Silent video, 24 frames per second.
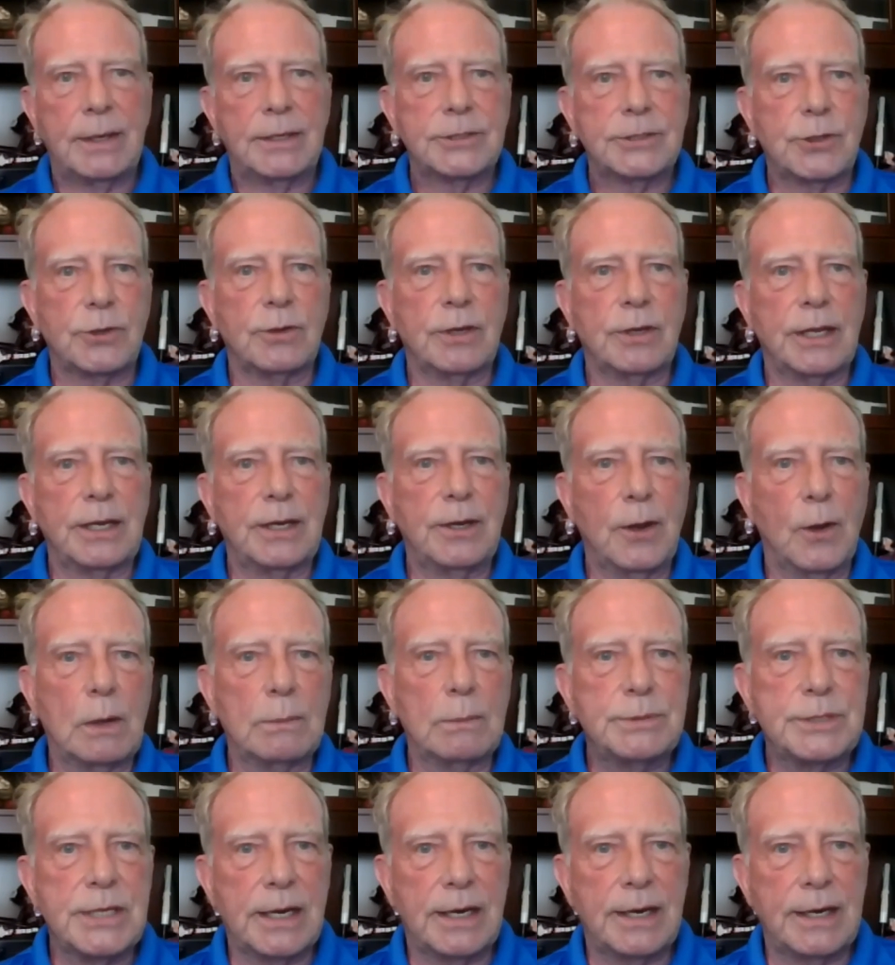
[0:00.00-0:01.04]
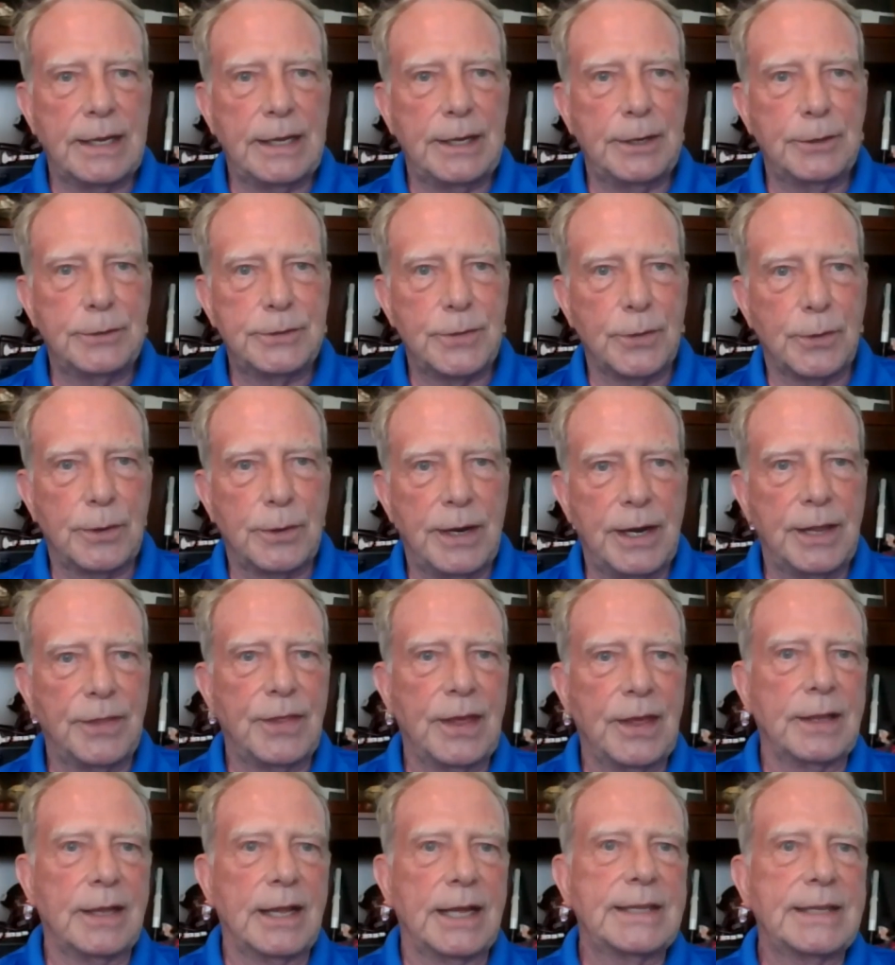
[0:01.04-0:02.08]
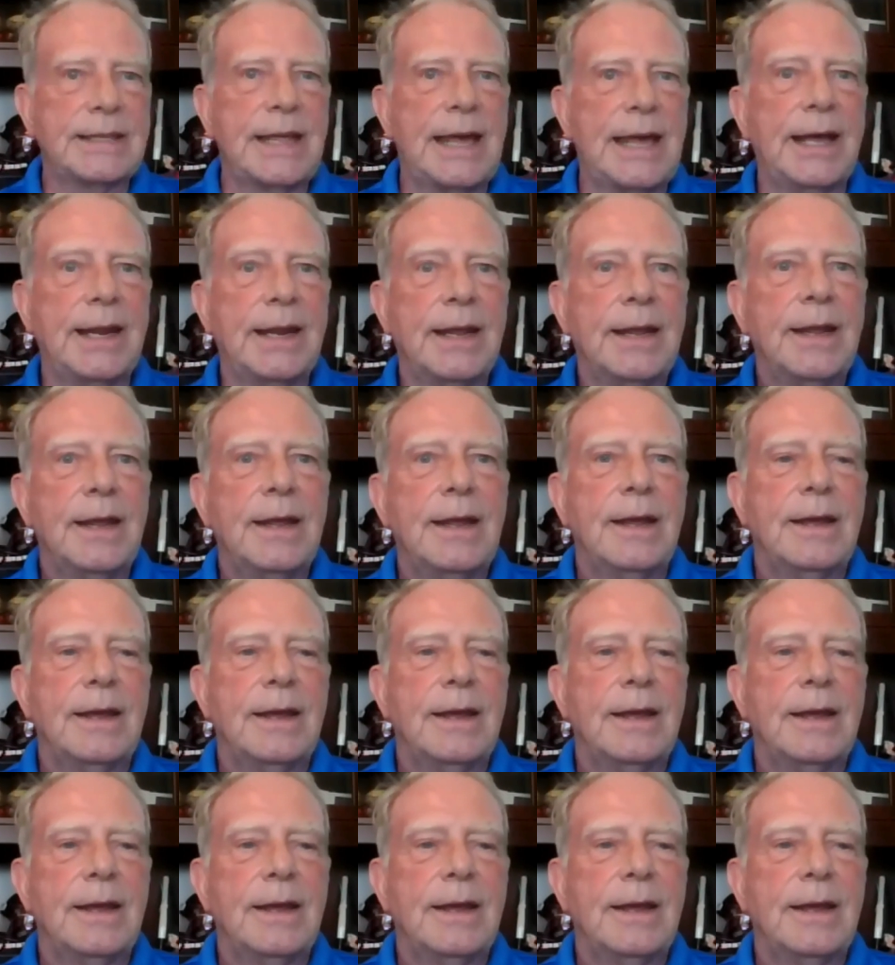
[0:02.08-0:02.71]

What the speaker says: Certainly no obscenities or anything like that.